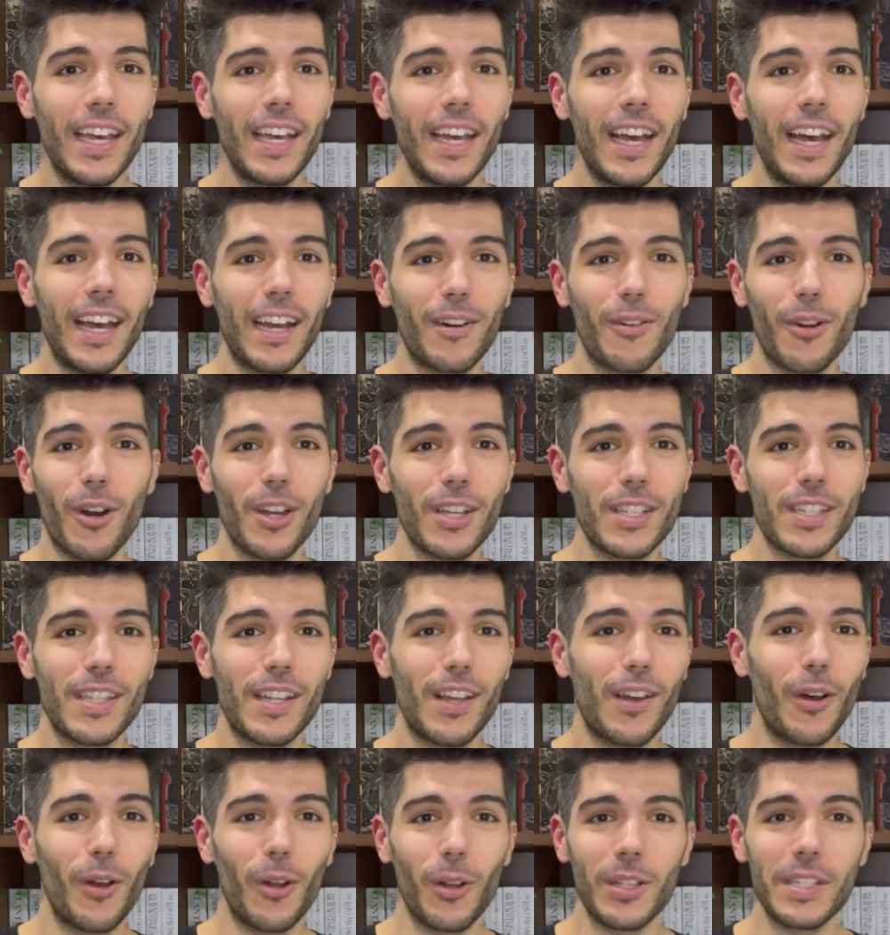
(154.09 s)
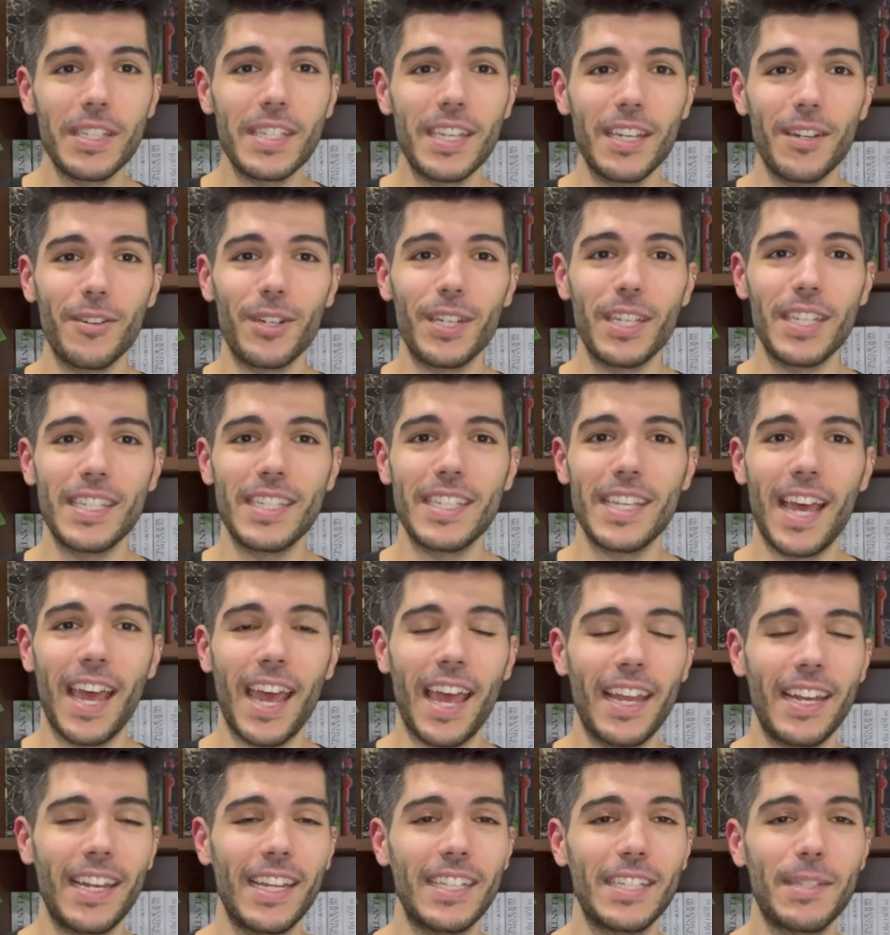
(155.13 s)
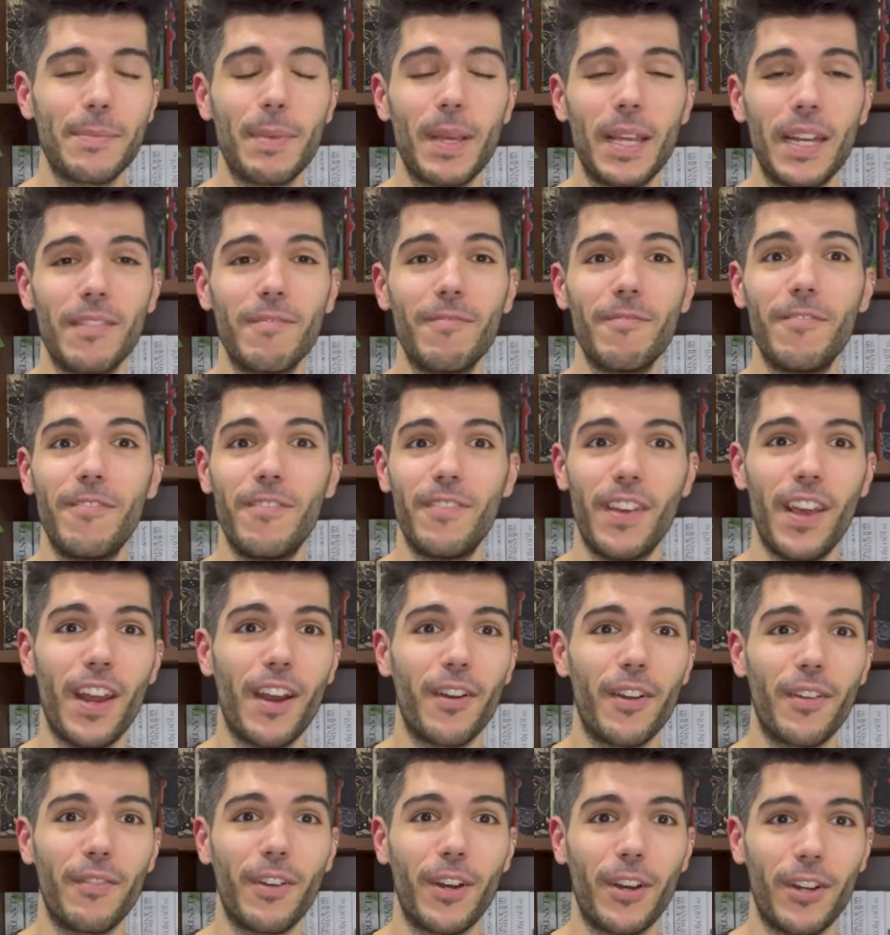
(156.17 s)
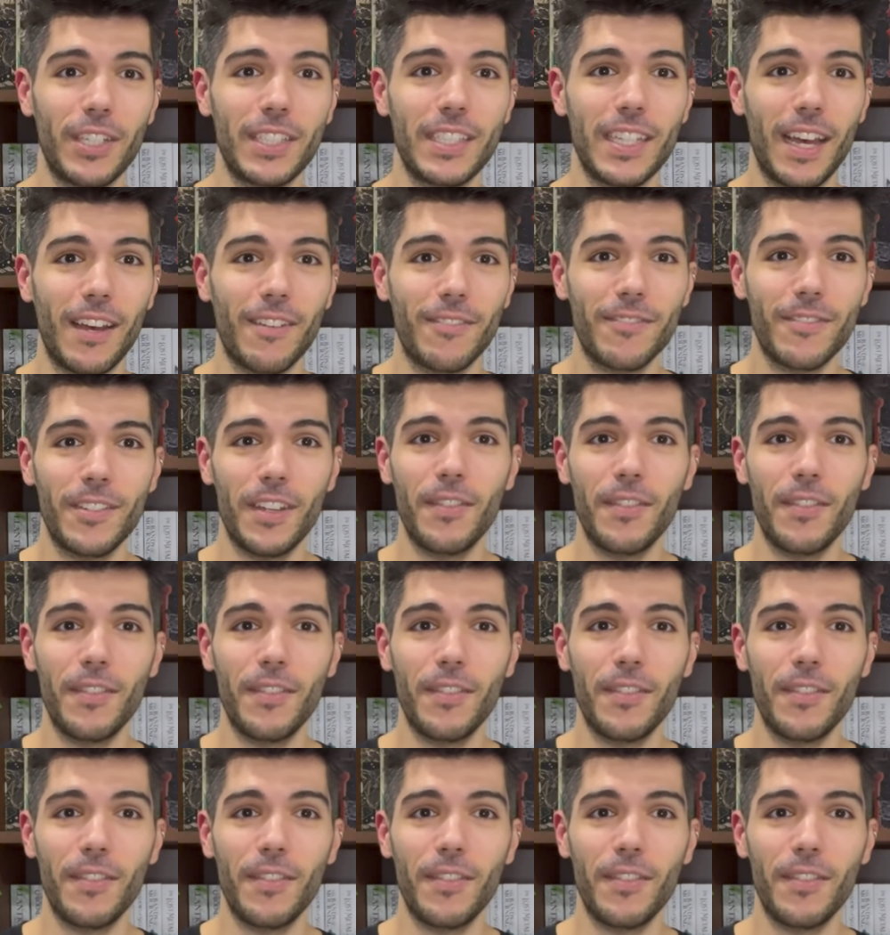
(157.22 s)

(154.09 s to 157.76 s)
across the whole series, and it's been very, very tough.